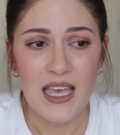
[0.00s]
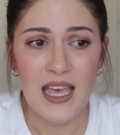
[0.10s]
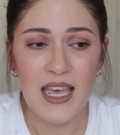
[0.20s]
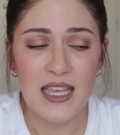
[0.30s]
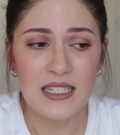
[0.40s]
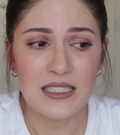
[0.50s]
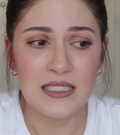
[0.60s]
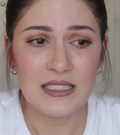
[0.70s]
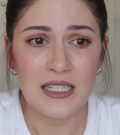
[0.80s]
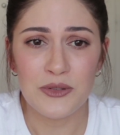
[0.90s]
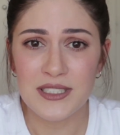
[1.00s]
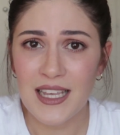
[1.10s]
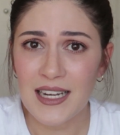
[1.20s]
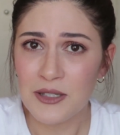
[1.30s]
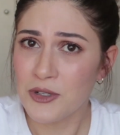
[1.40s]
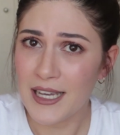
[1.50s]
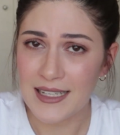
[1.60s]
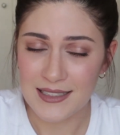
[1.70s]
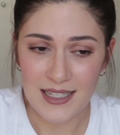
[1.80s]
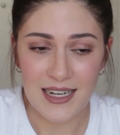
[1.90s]
and I was getting
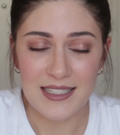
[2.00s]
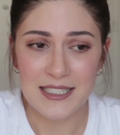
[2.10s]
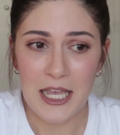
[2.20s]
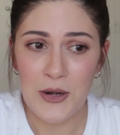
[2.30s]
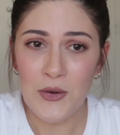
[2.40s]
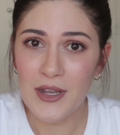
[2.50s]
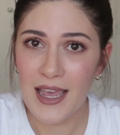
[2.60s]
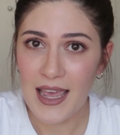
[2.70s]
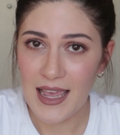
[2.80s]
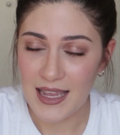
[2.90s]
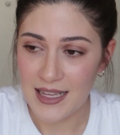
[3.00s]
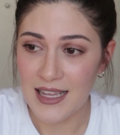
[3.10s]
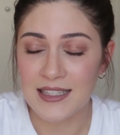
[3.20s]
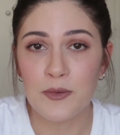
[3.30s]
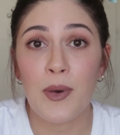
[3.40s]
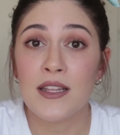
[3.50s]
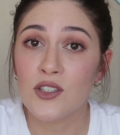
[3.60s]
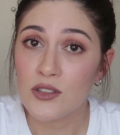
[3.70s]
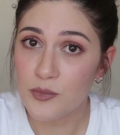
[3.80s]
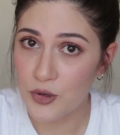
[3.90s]
wet, and I said, "Okay, it
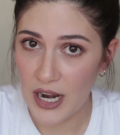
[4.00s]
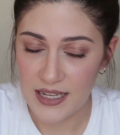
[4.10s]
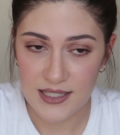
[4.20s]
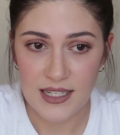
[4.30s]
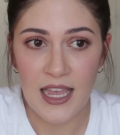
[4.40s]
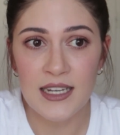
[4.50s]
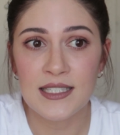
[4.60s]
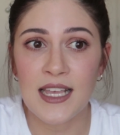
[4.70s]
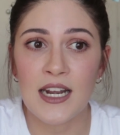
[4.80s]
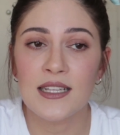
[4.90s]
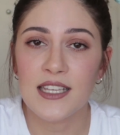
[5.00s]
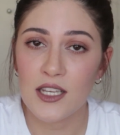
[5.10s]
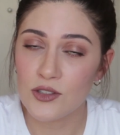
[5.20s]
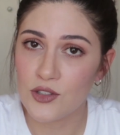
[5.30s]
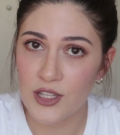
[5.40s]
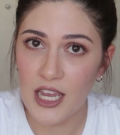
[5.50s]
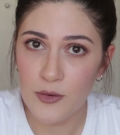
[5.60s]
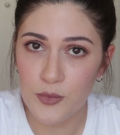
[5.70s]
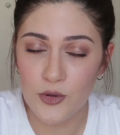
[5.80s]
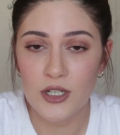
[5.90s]
depends on the price." And he said, "I'll take you to the
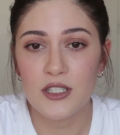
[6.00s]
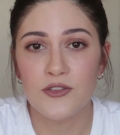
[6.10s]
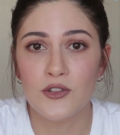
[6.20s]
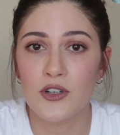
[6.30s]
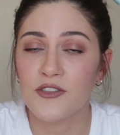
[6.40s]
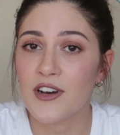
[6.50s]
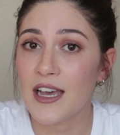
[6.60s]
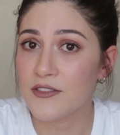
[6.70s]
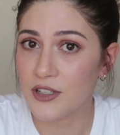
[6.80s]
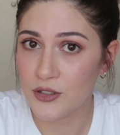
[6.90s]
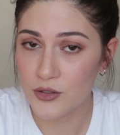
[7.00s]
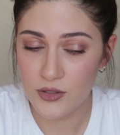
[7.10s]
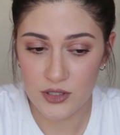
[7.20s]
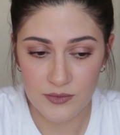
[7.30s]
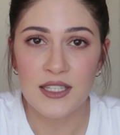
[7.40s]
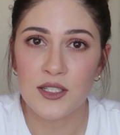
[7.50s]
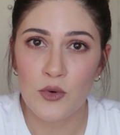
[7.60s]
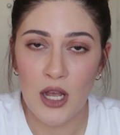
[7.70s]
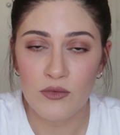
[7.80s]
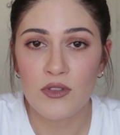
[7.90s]
airport for 5 euros. It's
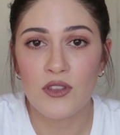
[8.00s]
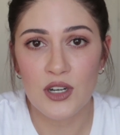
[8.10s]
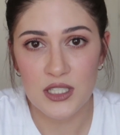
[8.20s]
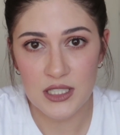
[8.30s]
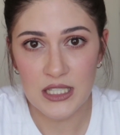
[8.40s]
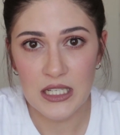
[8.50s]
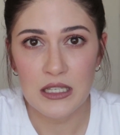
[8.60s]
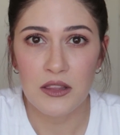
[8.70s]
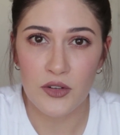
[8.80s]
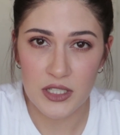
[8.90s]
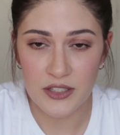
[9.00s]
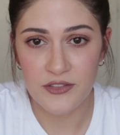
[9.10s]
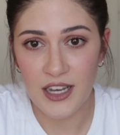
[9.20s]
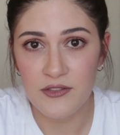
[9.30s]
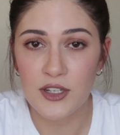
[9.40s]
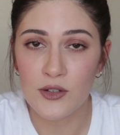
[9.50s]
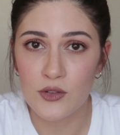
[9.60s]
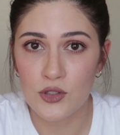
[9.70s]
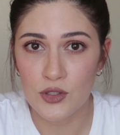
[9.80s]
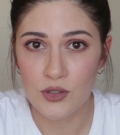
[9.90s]
around 35
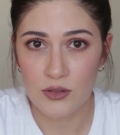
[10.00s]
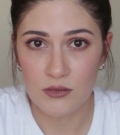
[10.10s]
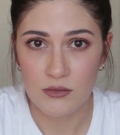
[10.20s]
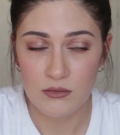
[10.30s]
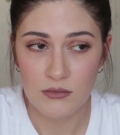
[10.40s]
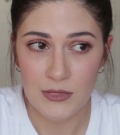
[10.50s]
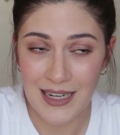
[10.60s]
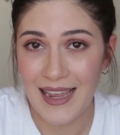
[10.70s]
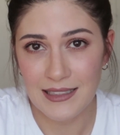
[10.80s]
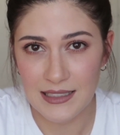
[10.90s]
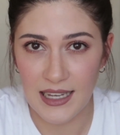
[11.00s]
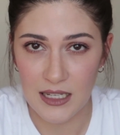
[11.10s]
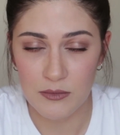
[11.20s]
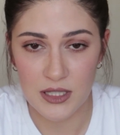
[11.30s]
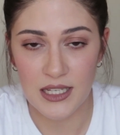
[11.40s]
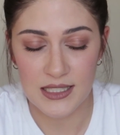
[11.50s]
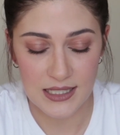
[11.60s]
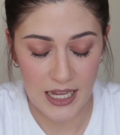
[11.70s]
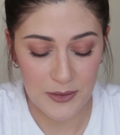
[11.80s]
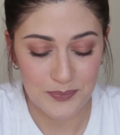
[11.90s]
euros nighttime, let's
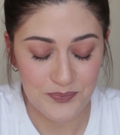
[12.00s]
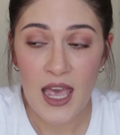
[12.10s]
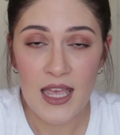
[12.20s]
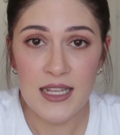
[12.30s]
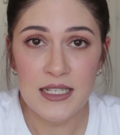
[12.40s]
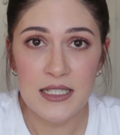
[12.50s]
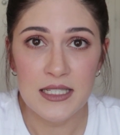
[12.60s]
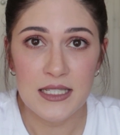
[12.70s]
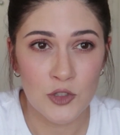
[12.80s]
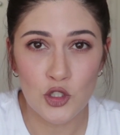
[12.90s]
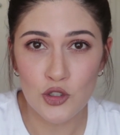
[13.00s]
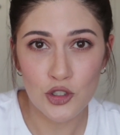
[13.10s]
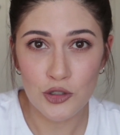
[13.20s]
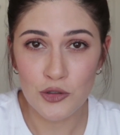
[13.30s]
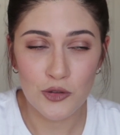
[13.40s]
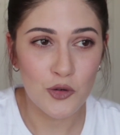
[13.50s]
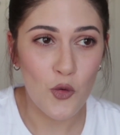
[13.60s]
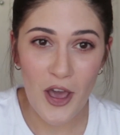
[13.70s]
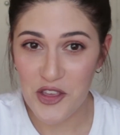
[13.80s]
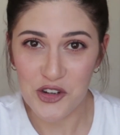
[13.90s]
say." And due to
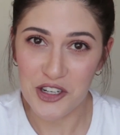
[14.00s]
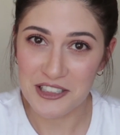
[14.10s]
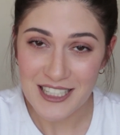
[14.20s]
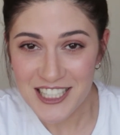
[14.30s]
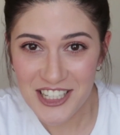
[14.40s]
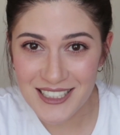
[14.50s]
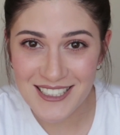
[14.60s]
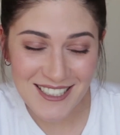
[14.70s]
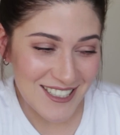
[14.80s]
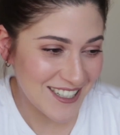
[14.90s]
weather conditions,